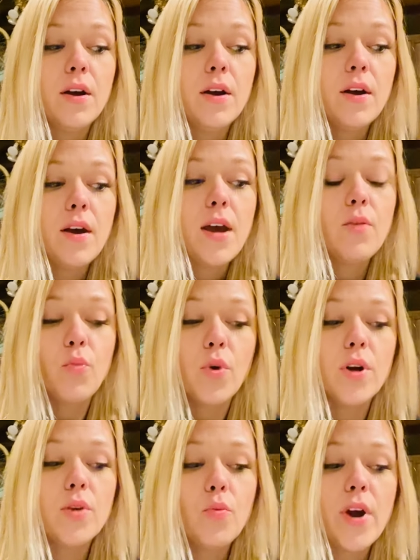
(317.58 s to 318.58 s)
and
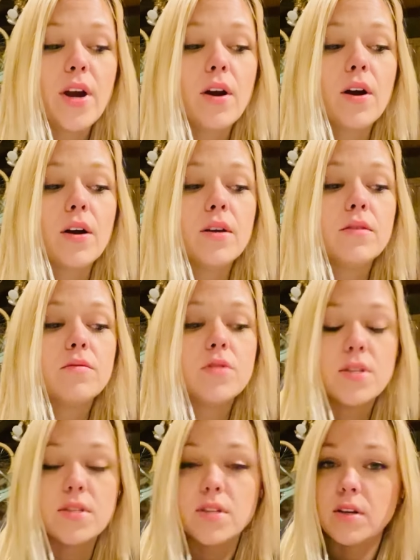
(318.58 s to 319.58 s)
one where,
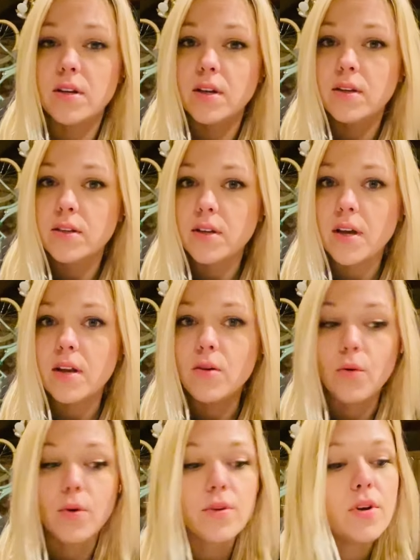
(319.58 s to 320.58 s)
Descendant and
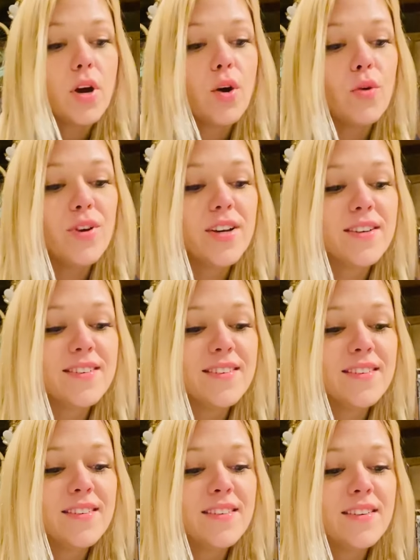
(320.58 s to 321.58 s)
North Node,
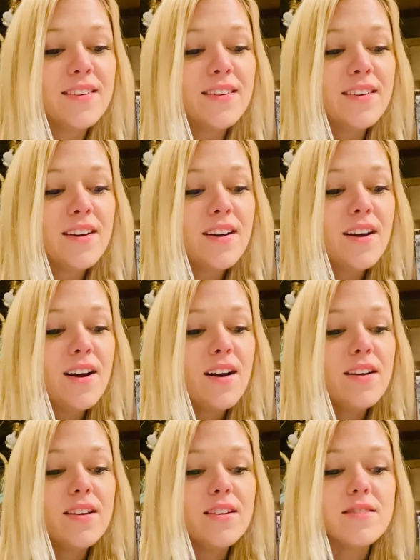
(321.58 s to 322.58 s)

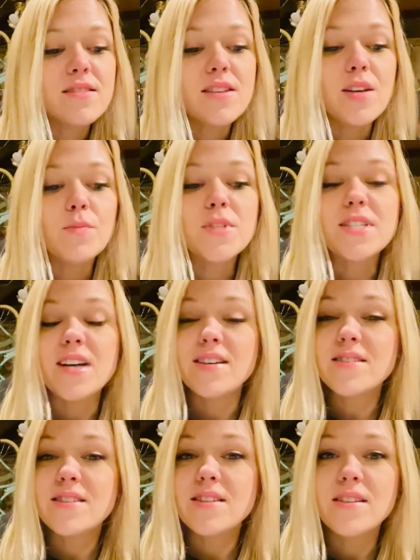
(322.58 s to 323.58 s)
it seems
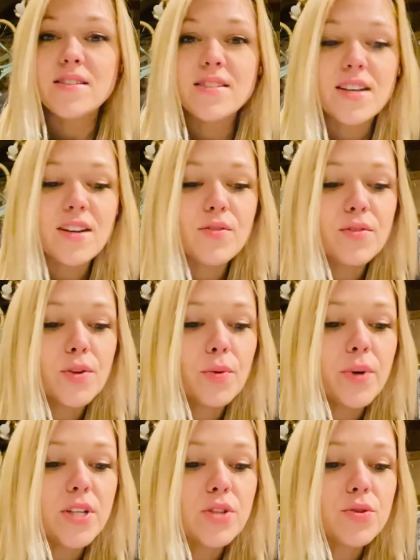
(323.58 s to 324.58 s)
destined,
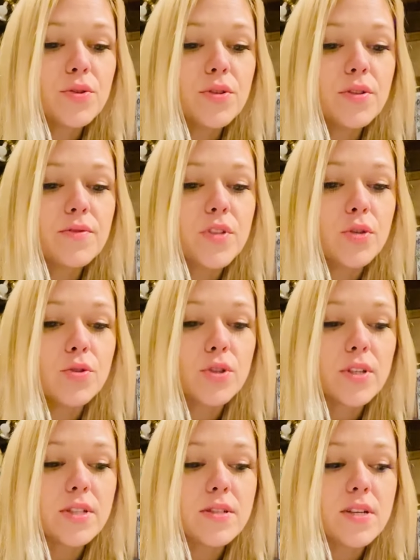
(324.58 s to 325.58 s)
influential,
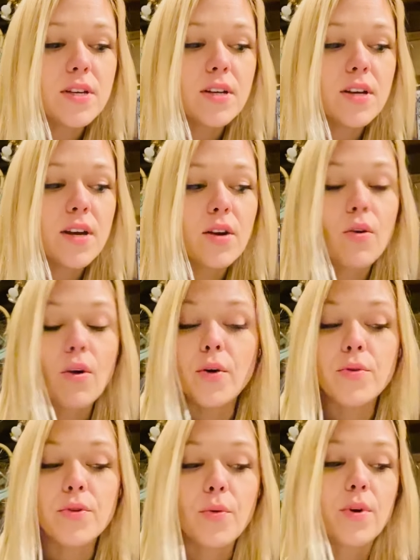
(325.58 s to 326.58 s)
futuristic, and
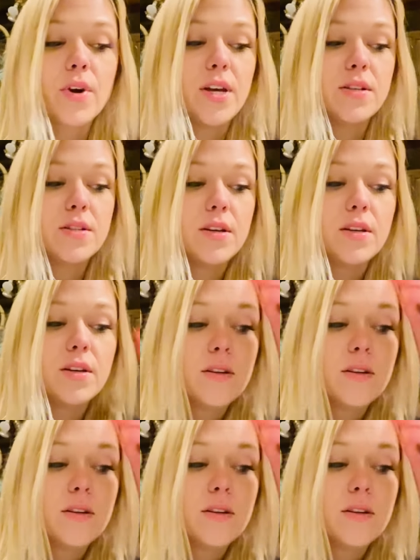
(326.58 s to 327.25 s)
growth oriented.